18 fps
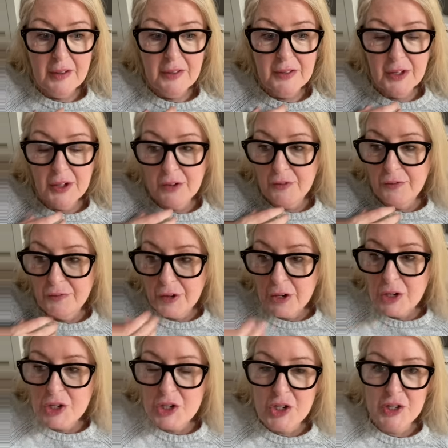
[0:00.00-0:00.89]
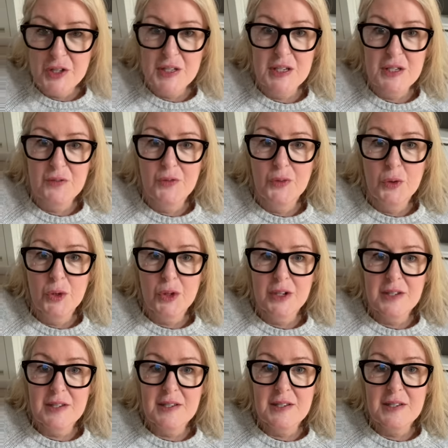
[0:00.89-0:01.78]
that functions for
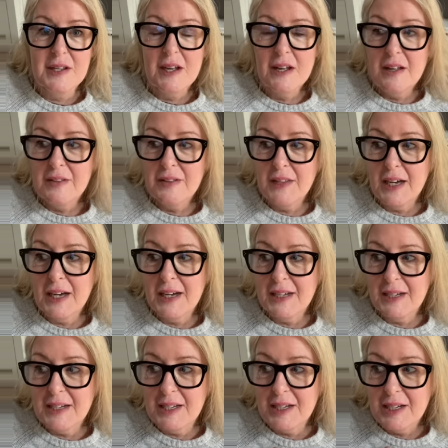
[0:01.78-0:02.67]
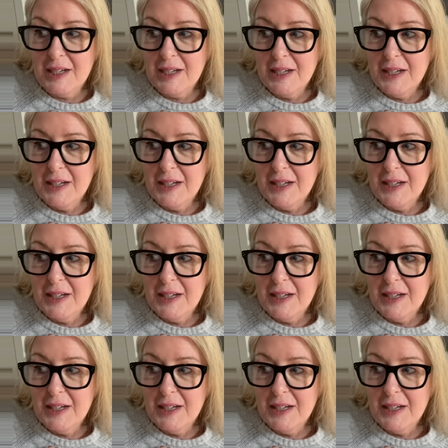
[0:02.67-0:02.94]
us, that